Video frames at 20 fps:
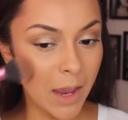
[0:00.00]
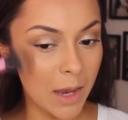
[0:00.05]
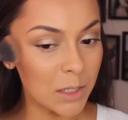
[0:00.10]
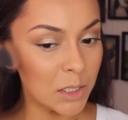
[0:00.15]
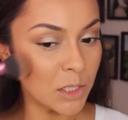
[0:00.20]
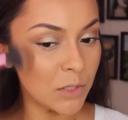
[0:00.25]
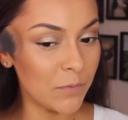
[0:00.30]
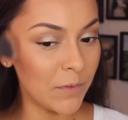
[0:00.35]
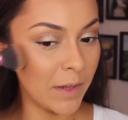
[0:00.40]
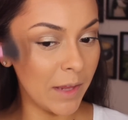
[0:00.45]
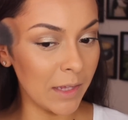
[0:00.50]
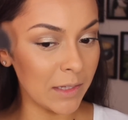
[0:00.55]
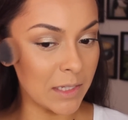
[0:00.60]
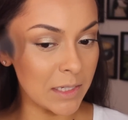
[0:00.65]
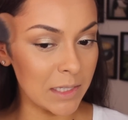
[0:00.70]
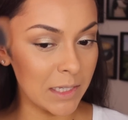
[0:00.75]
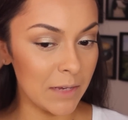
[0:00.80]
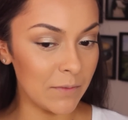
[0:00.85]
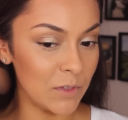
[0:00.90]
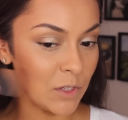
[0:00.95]
I just feel like
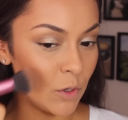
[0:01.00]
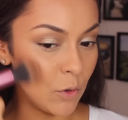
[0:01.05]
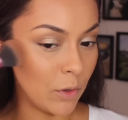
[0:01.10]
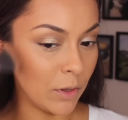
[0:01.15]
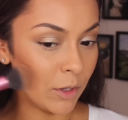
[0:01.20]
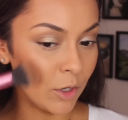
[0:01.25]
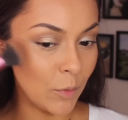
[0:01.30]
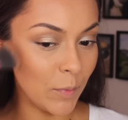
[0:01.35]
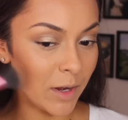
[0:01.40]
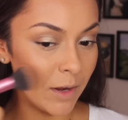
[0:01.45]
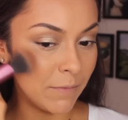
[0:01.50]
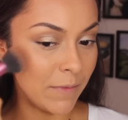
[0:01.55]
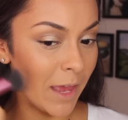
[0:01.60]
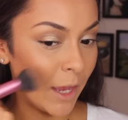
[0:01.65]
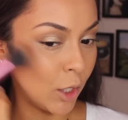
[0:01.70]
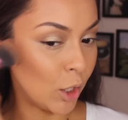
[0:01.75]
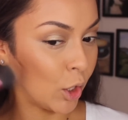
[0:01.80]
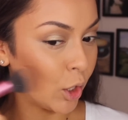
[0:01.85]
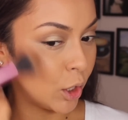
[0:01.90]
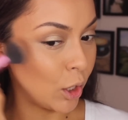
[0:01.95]
this gives you a little bit of
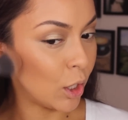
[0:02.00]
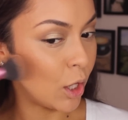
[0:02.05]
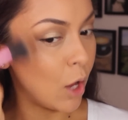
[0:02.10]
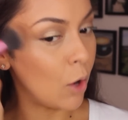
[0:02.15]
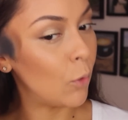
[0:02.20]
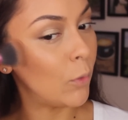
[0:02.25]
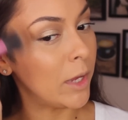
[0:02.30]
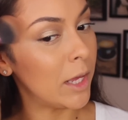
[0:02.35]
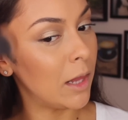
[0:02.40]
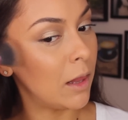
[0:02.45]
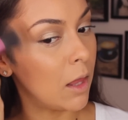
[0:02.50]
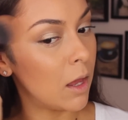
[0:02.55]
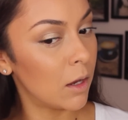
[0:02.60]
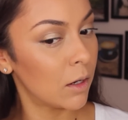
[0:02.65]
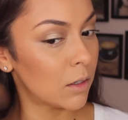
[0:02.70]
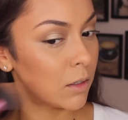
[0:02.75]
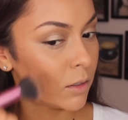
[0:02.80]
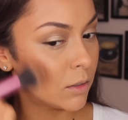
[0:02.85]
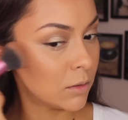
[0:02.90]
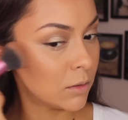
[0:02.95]
that glowy look.